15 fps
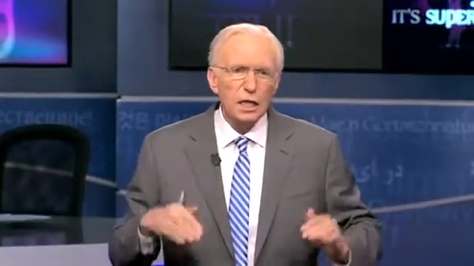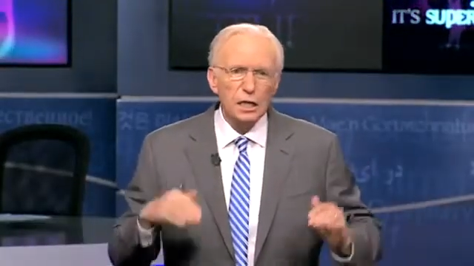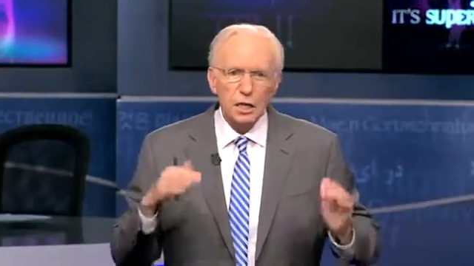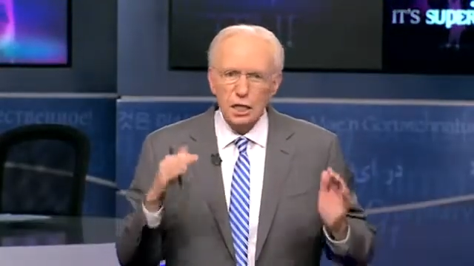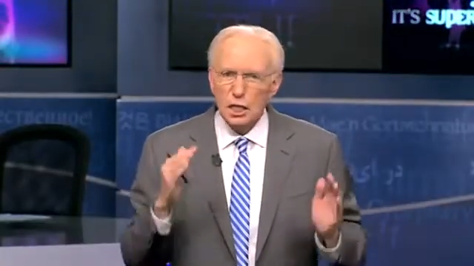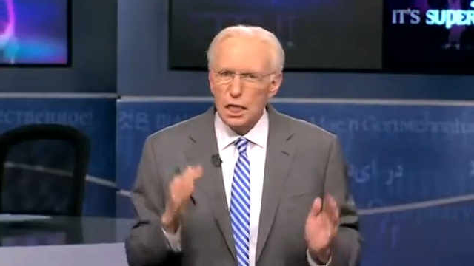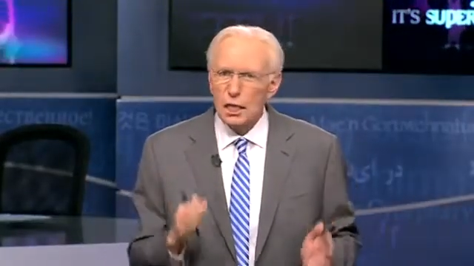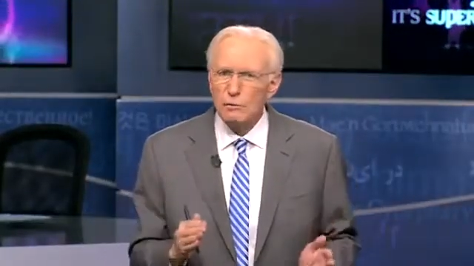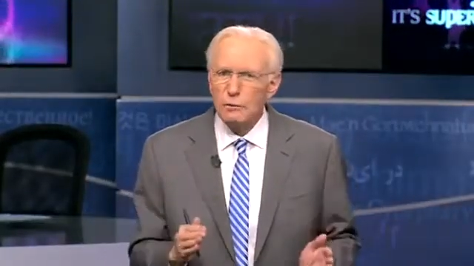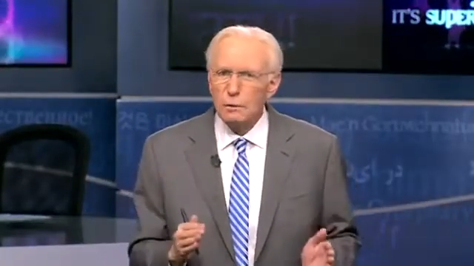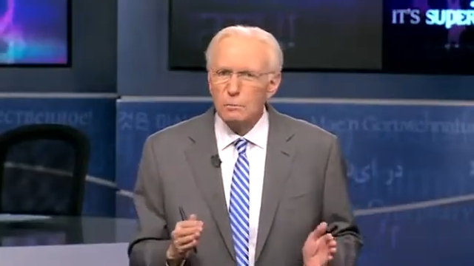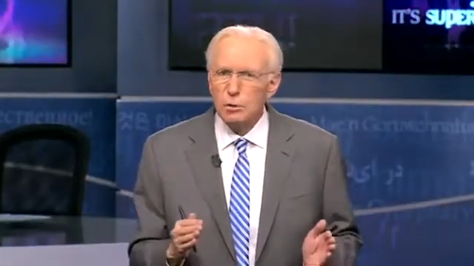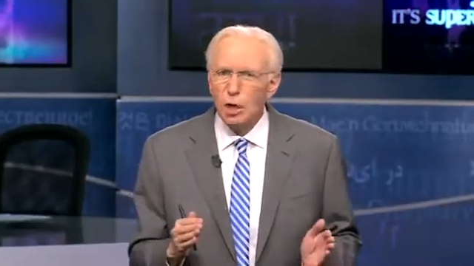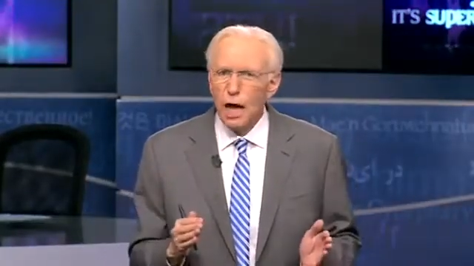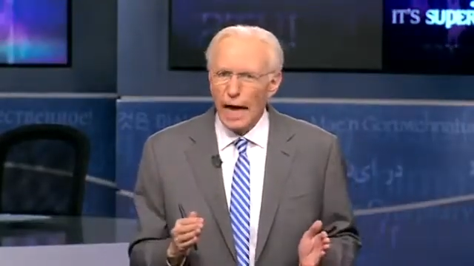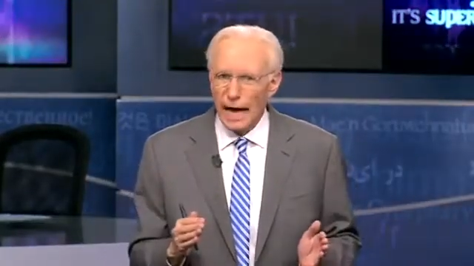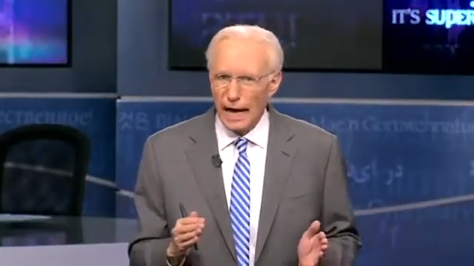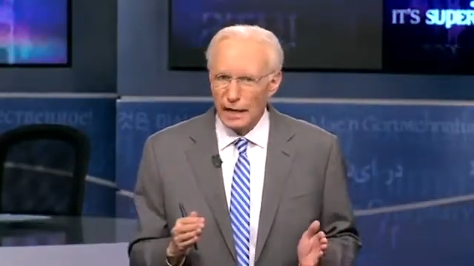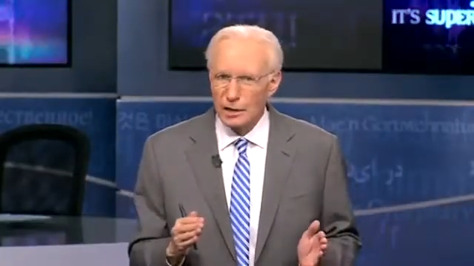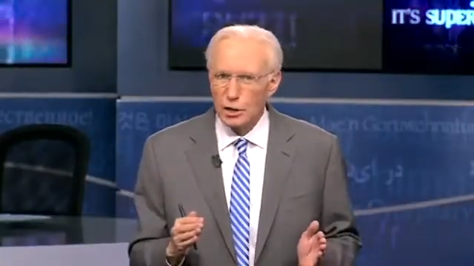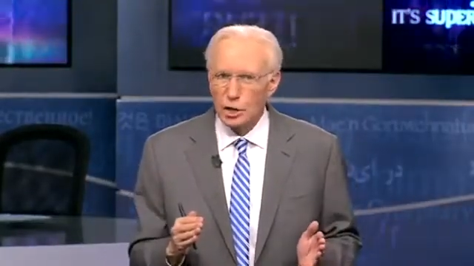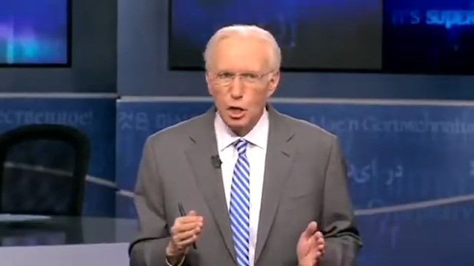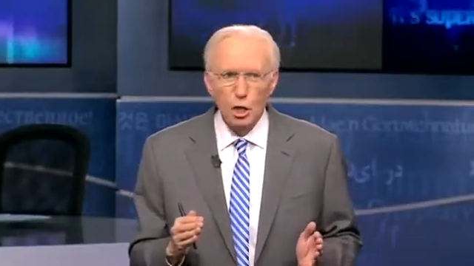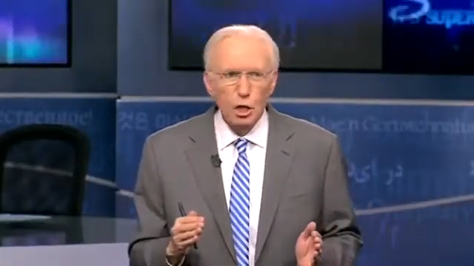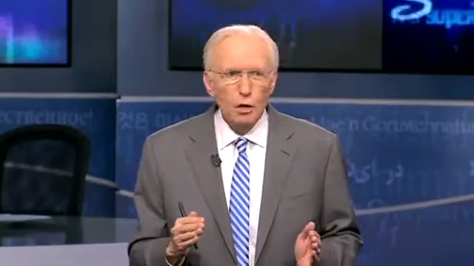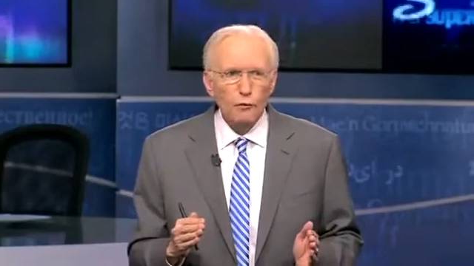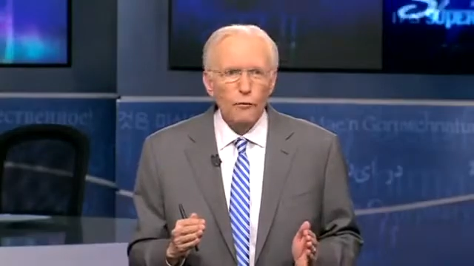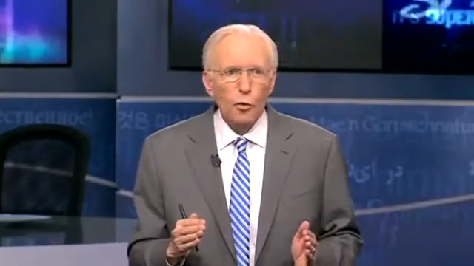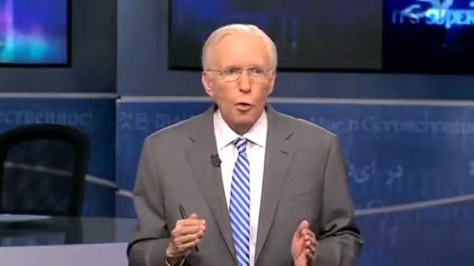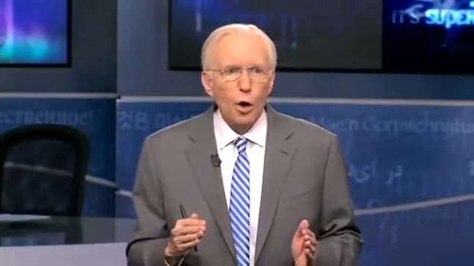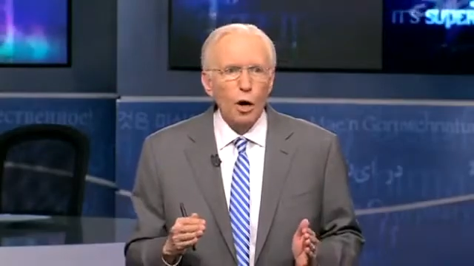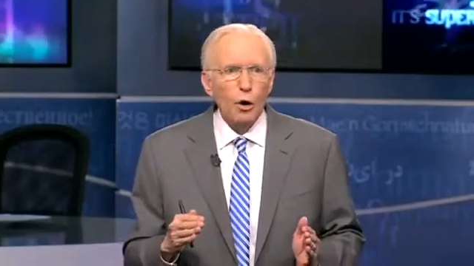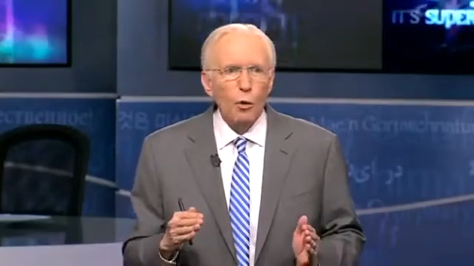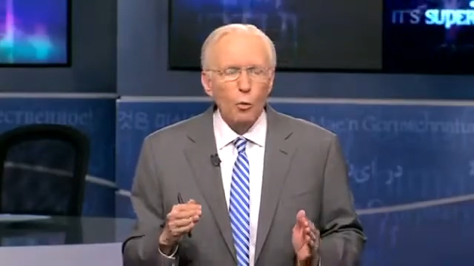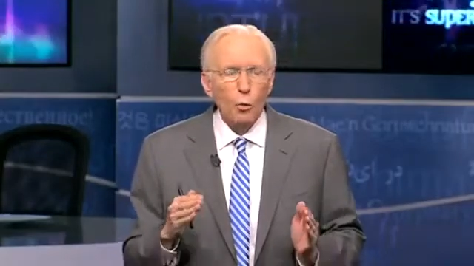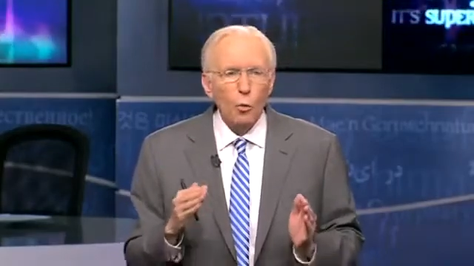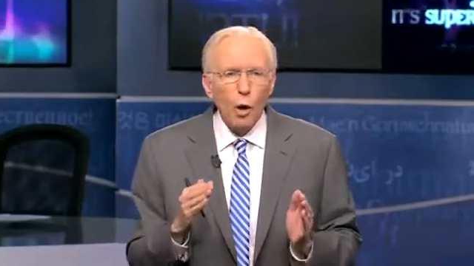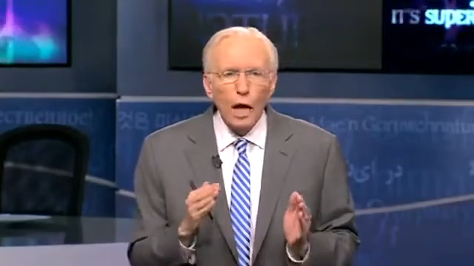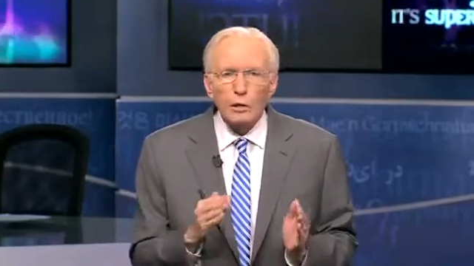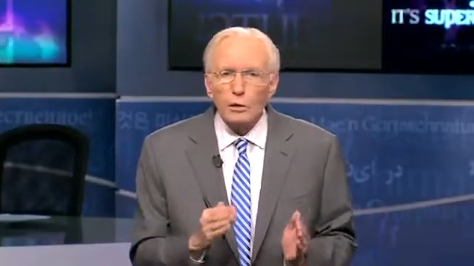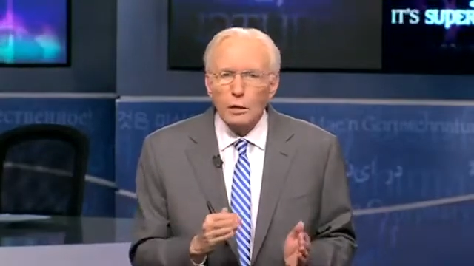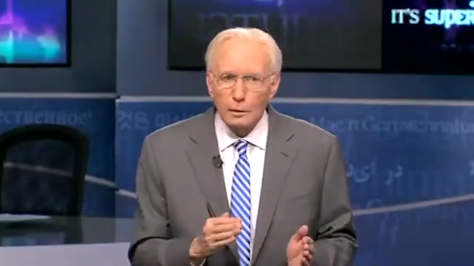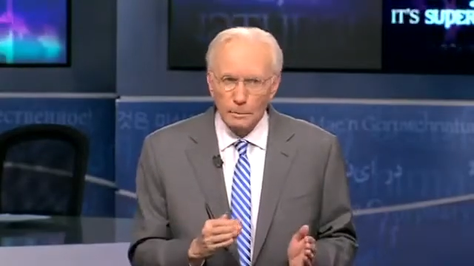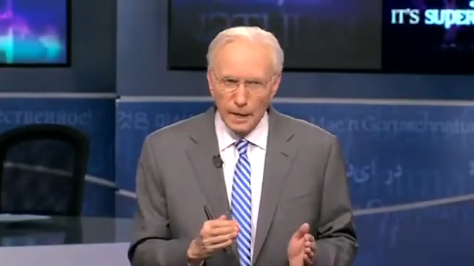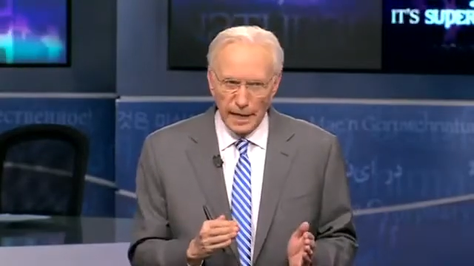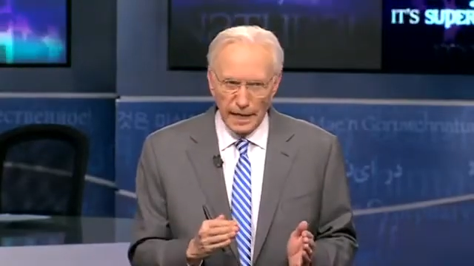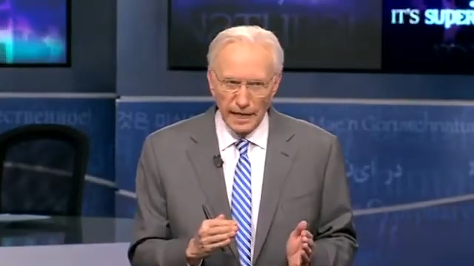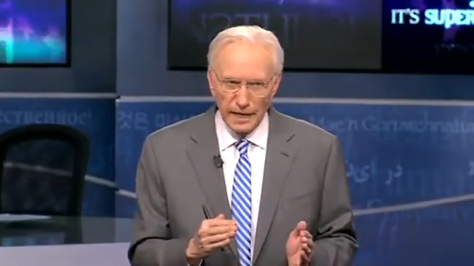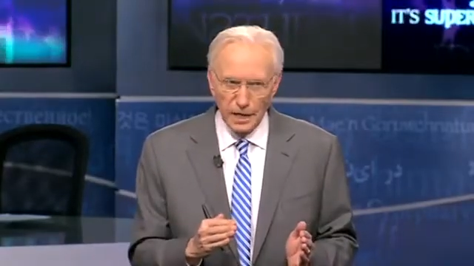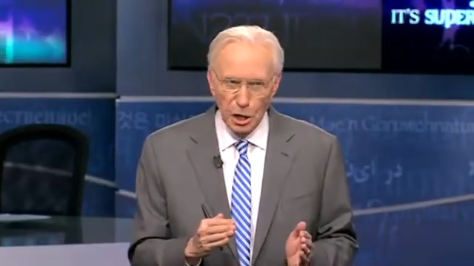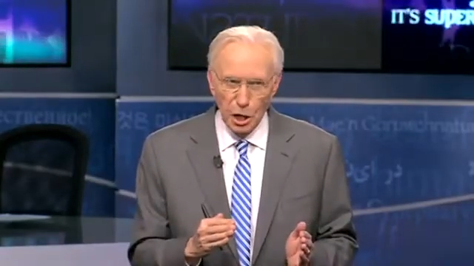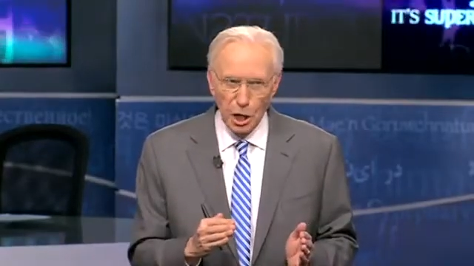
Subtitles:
secret plans for welcoming